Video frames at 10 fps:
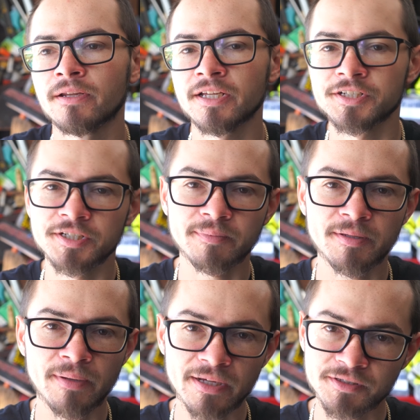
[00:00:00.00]
They shipped
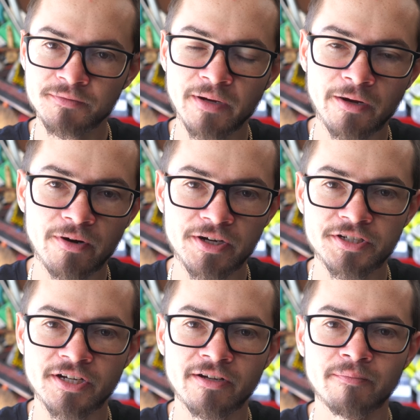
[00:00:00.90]
it back to my wire
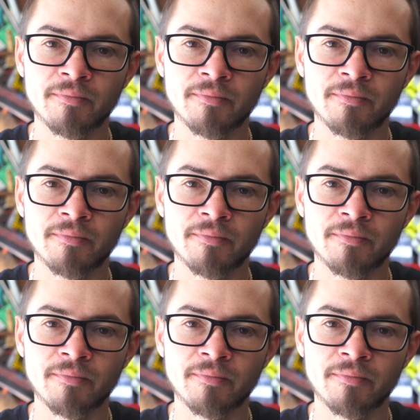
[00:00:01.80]
shop.